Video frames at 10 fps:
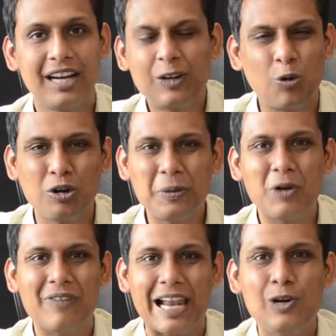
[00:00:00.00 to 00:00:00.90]
it won't be
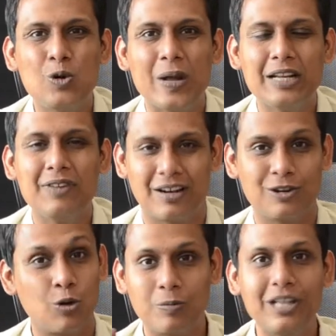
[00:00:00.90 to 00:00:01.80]
of value to
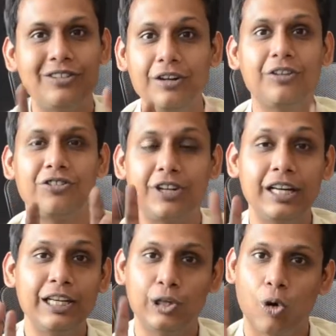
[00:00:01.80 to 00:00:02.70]
anyone. Nobody is
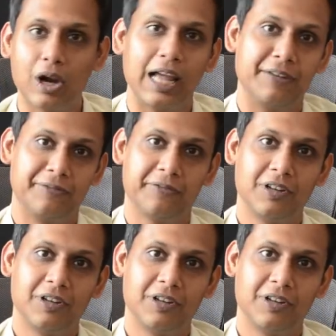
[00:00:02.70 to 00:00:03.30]
interested in your life.